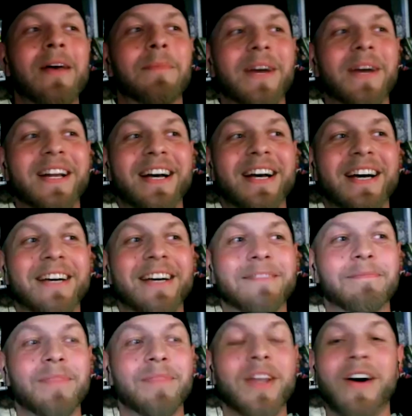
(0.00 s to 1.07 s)
But I
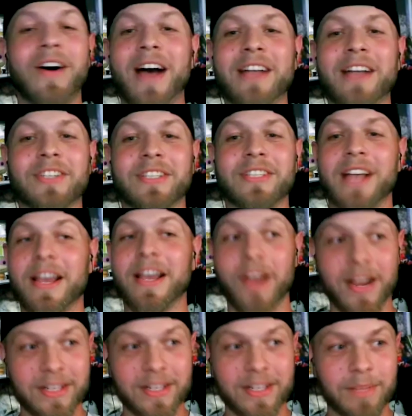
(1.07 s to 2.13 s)

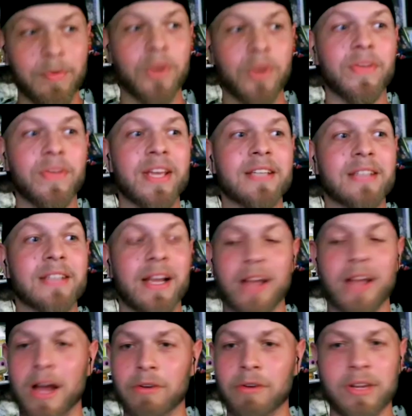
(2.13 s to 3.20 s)
got in the movies.
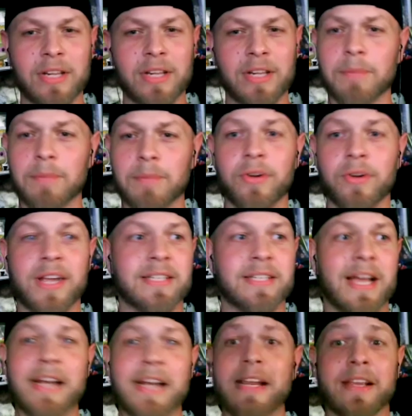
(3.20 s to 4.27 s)
I would collect the Blu-rays.
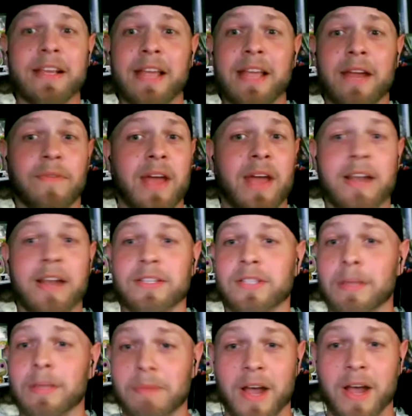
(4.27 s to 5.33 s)
I didn't care if I had a
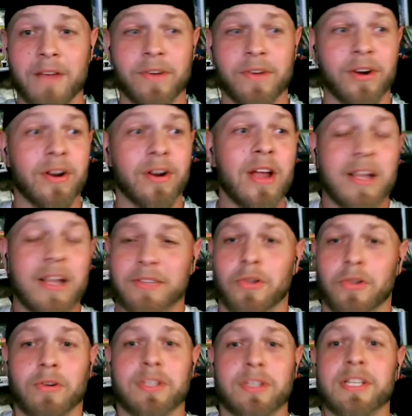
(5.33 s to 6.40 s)
slipcover
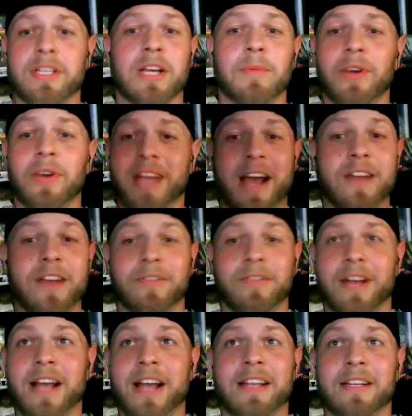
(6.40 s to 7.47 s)
nor a steelbook. I
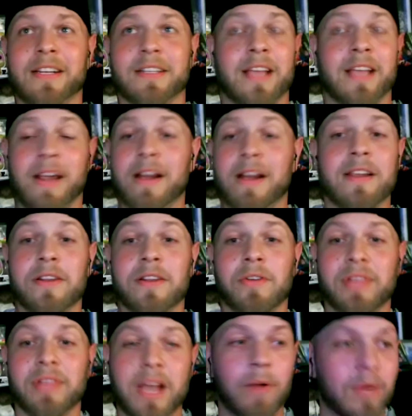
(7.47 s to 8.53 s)
didn't care. I didn't even know
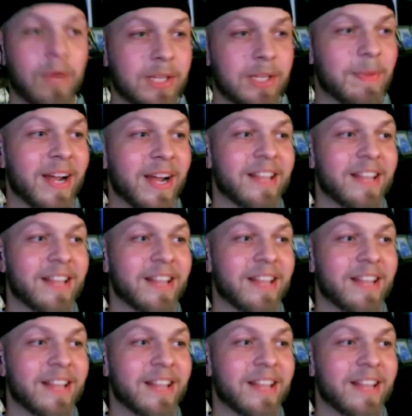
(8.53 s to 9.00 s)
what that was back